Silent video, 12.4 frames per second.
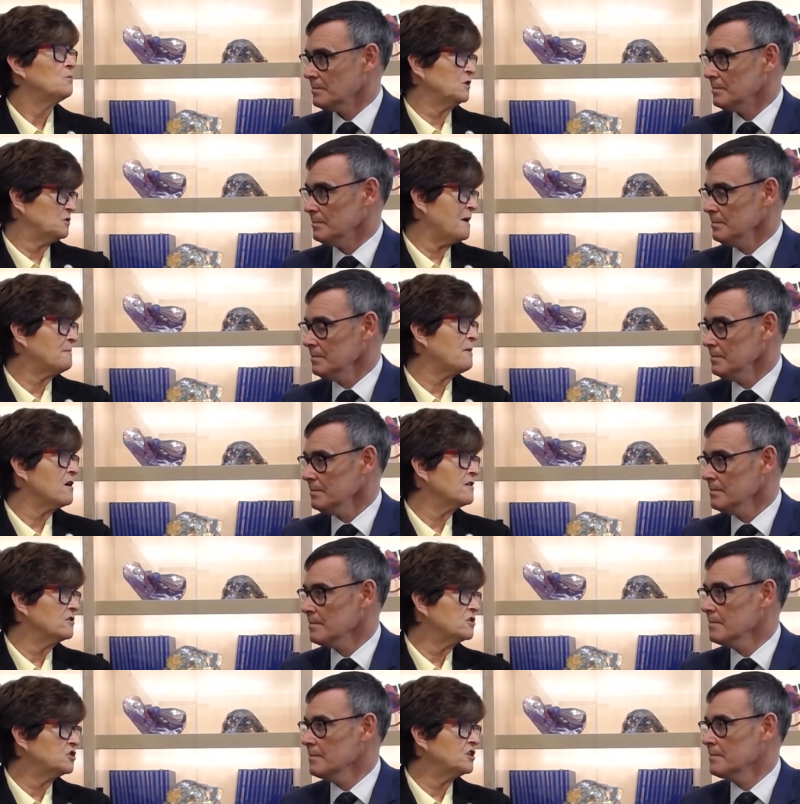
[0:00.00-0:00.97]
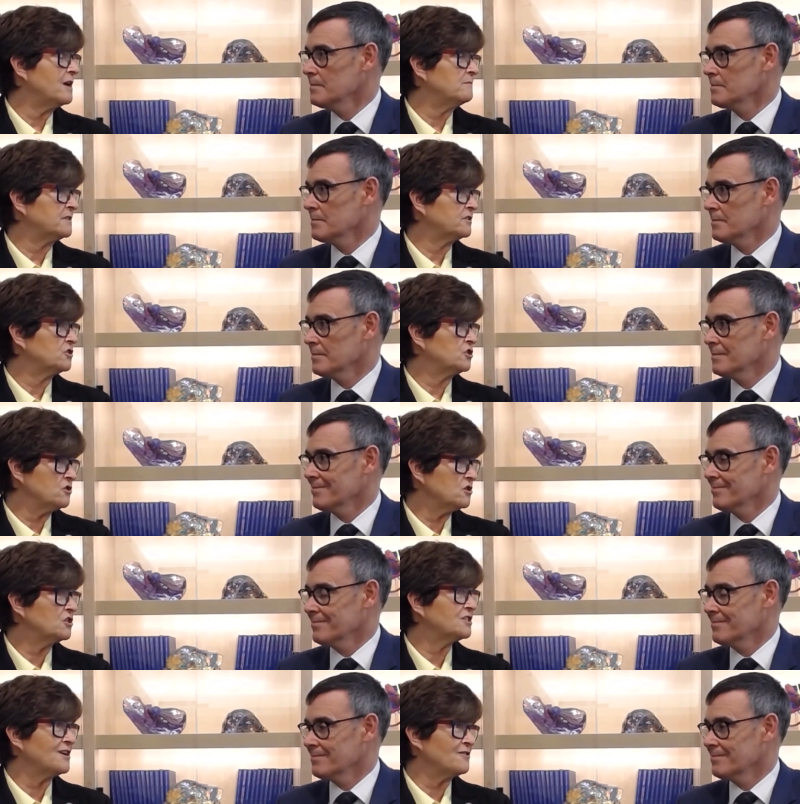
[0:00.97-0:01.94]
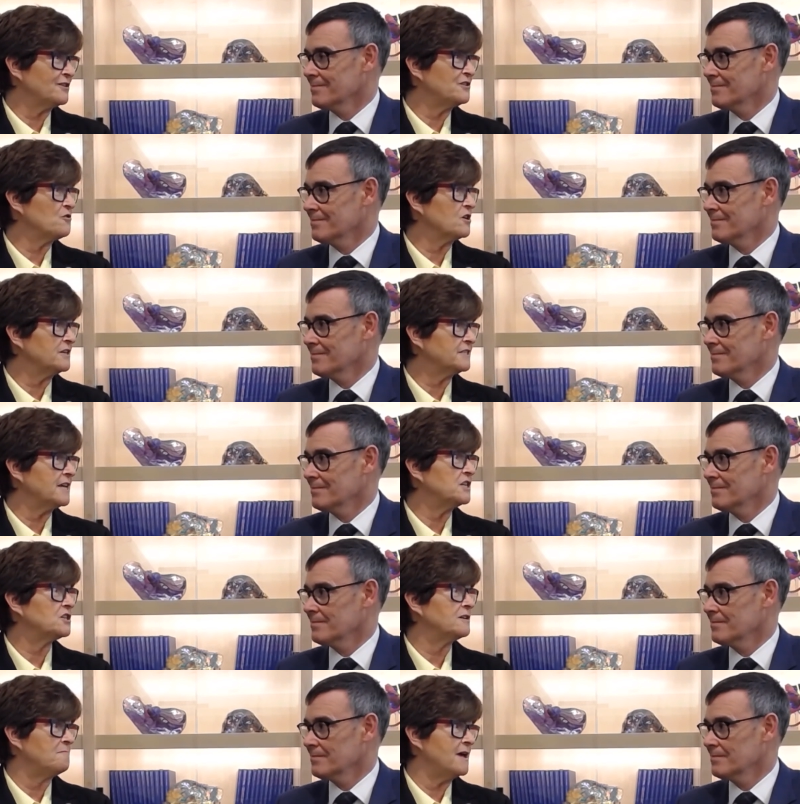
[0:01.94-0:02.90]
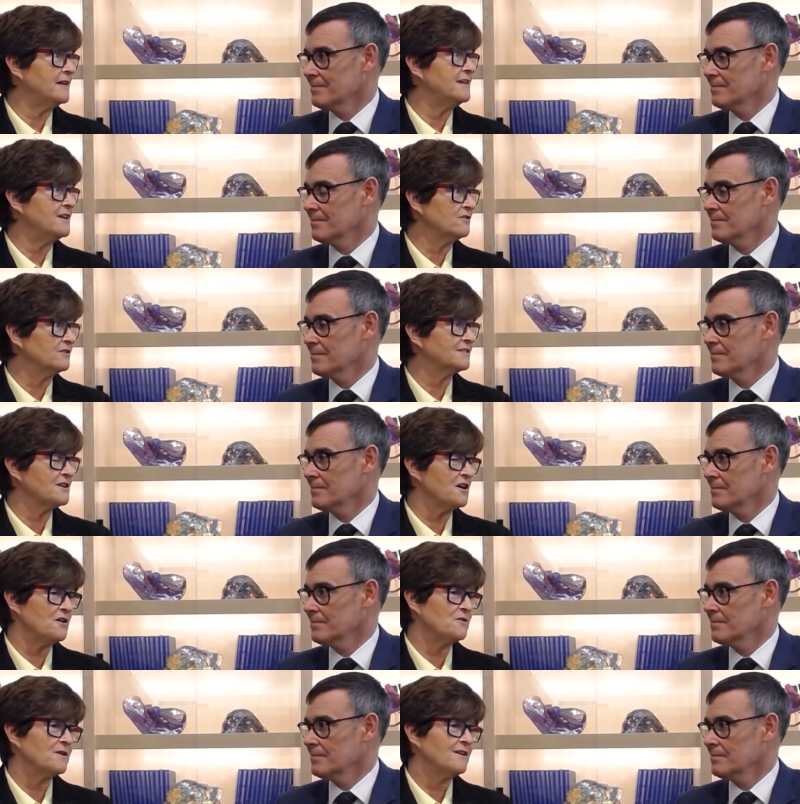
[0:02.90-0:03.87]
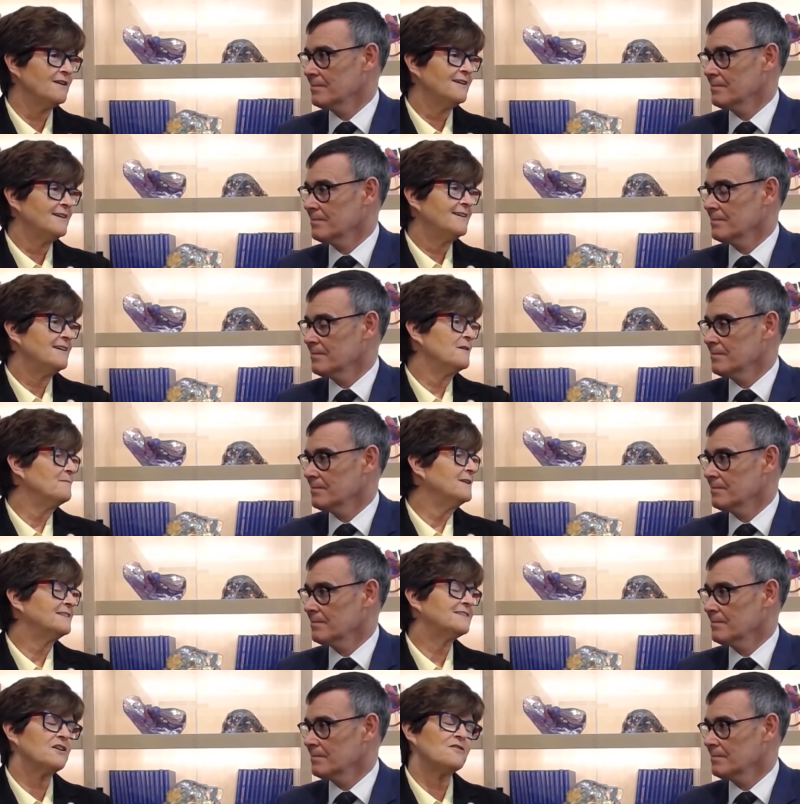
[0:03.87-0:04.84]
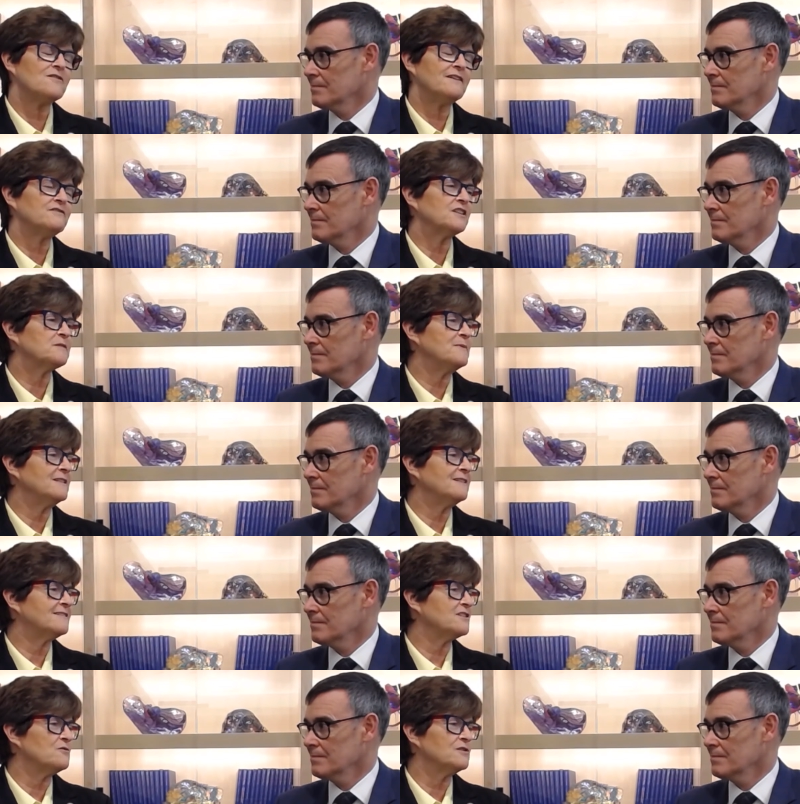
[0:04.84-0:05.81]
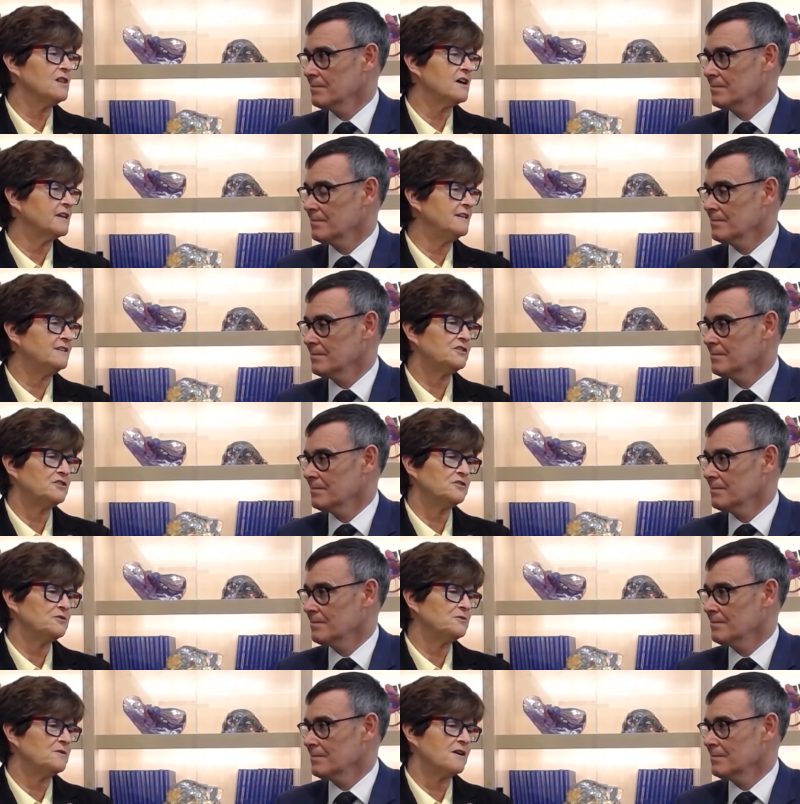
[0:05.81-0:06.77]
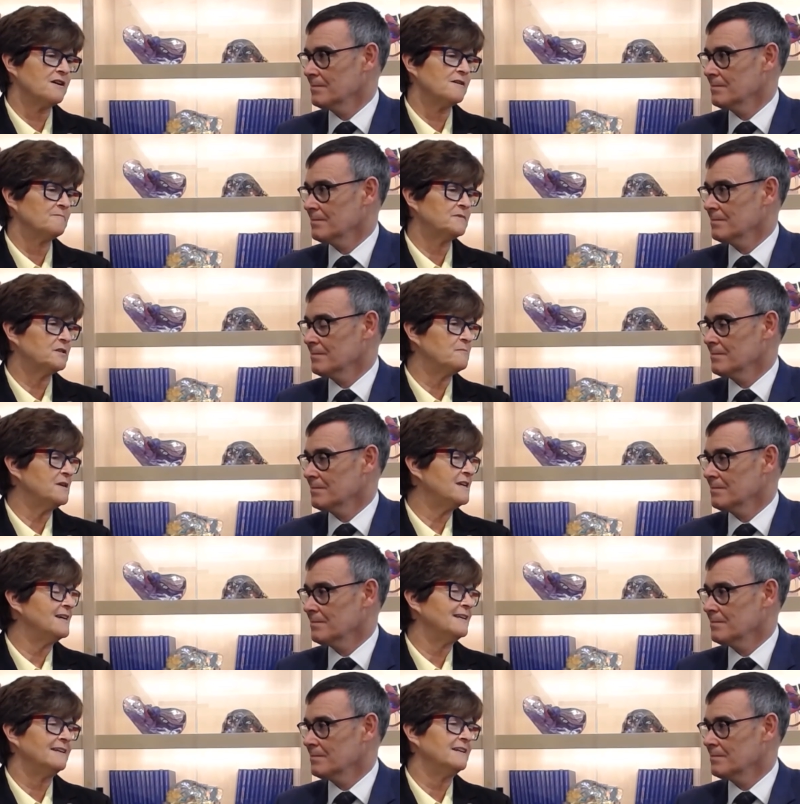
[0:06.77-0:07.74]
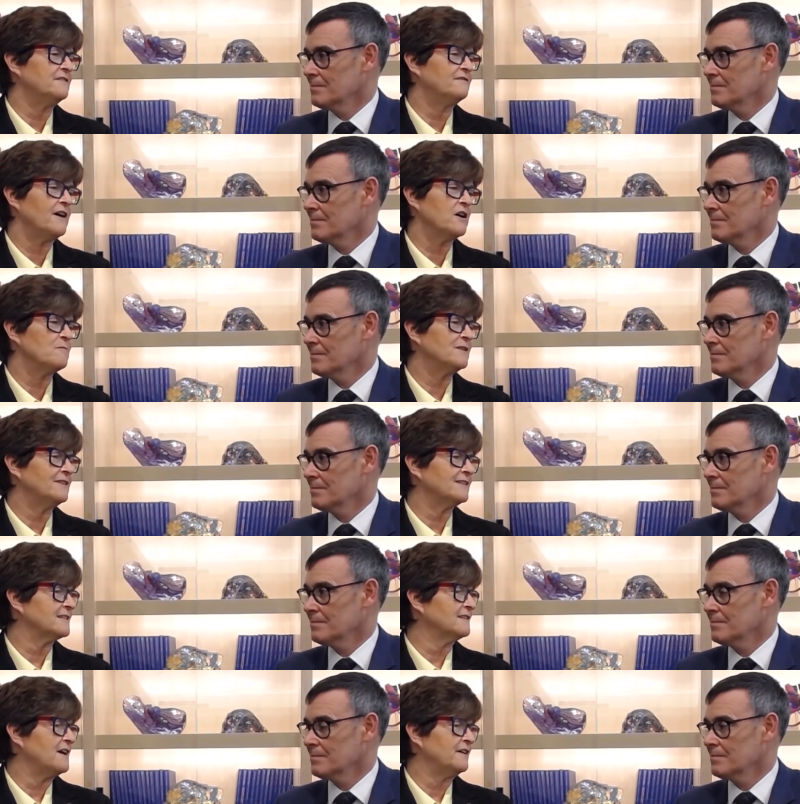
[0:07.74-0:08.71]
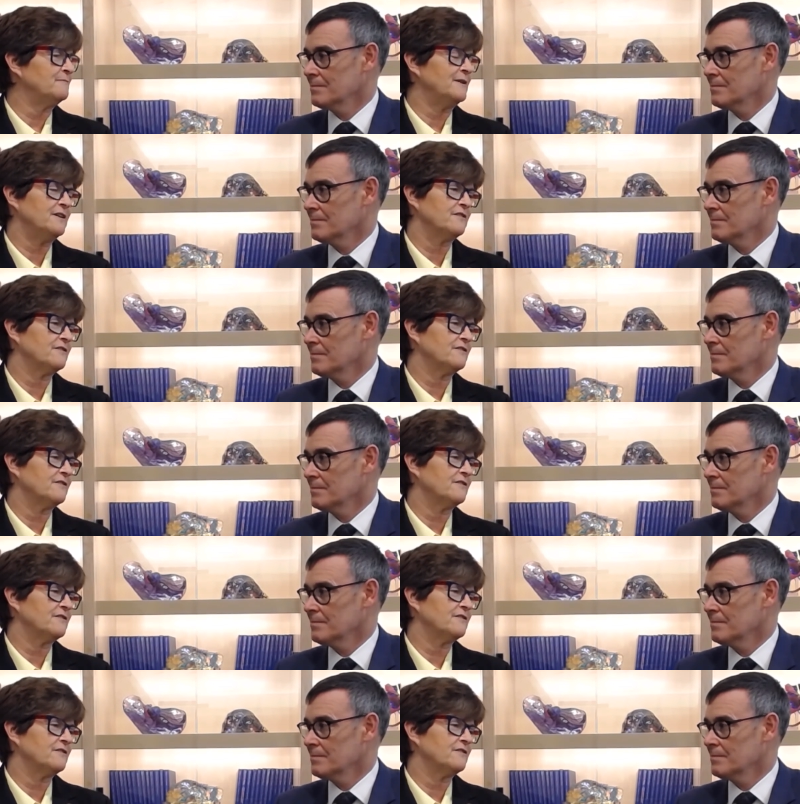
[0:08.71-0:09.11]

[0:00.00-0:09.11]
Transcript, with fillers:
Speaker 1: which my partner, James Church, started the organization many years ago. Um, and so I've just been so lucky to, um, to be in an environment that's allowed me to